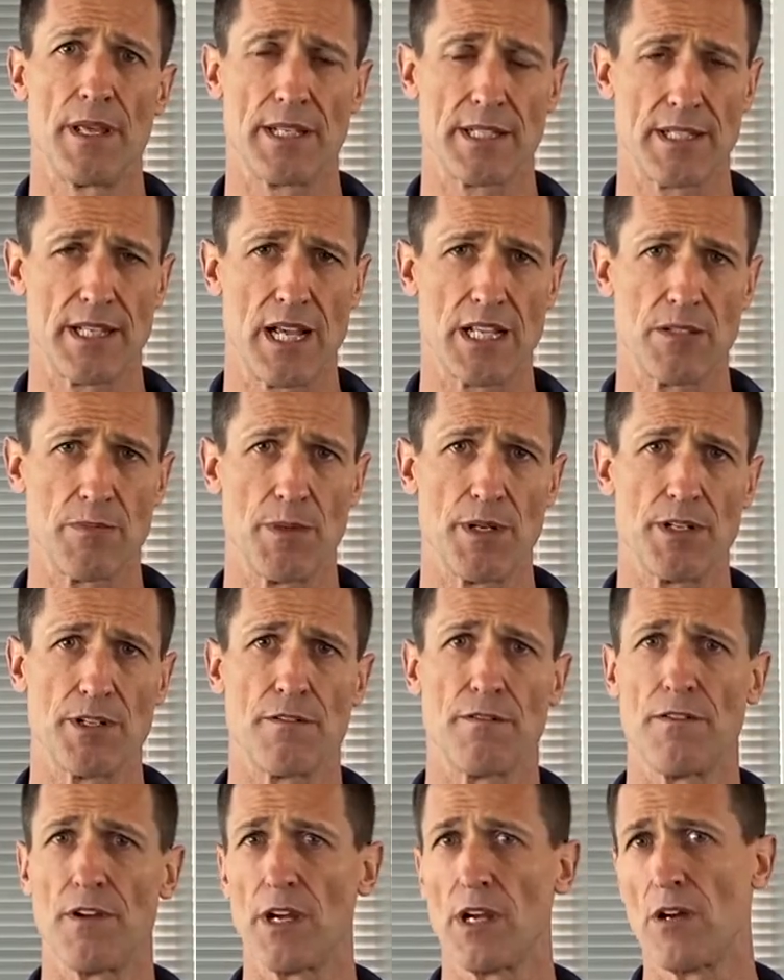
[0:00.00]
assessment
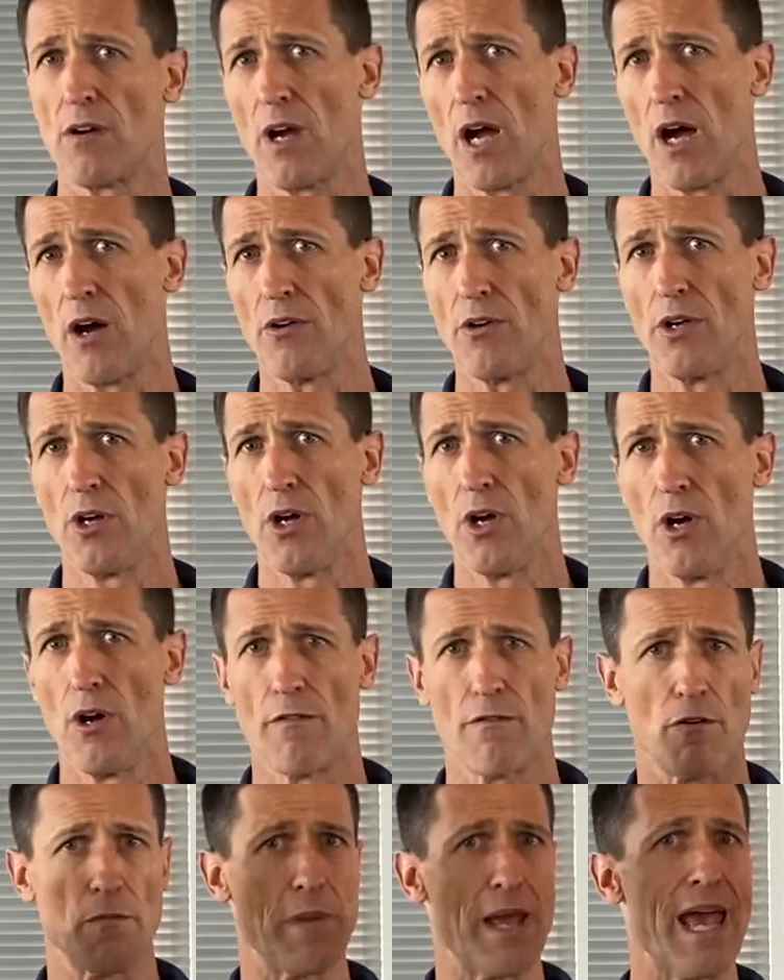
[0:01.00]
to figure out
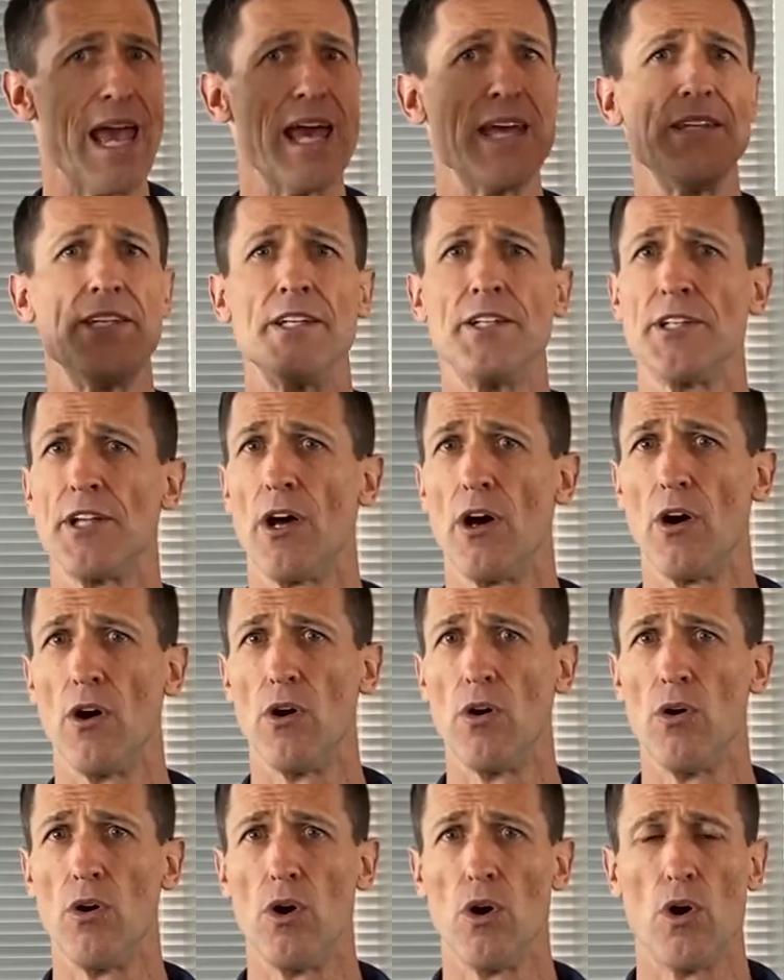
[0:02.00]
from head to
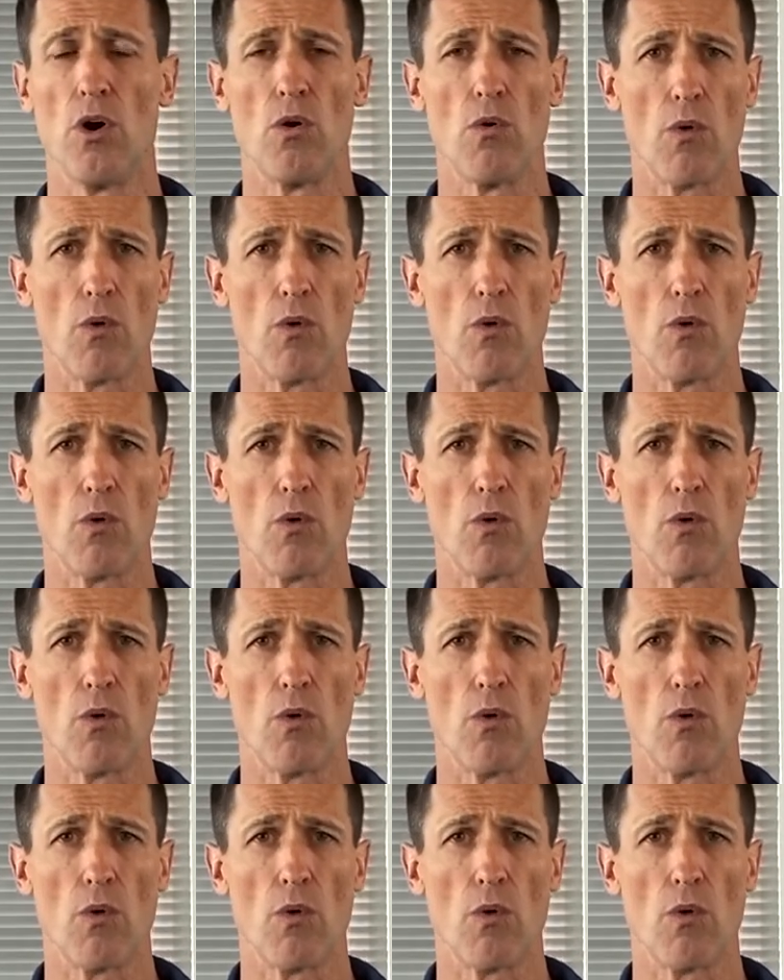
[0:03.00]
toe